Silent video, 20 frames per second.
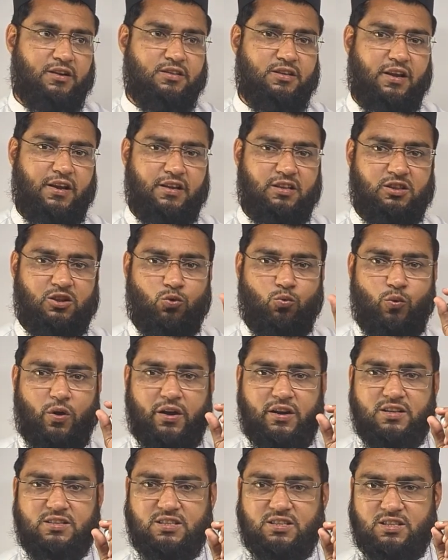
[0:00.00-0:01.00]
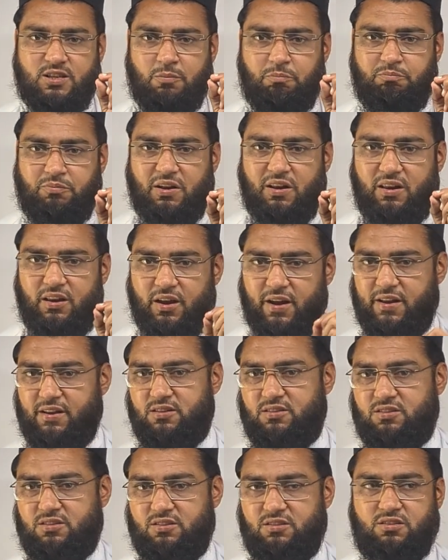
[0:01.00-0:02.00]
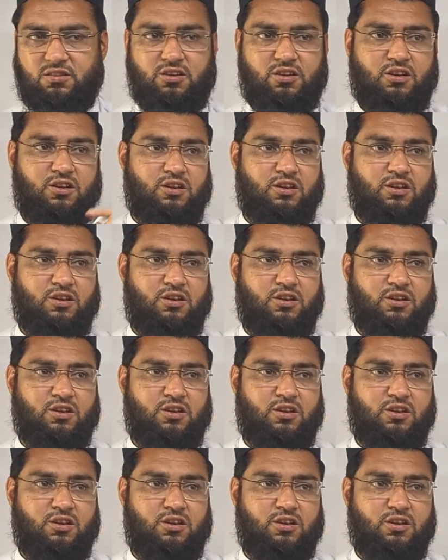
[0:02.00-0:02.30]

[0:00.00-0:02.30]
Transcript: idea in the very simple lines.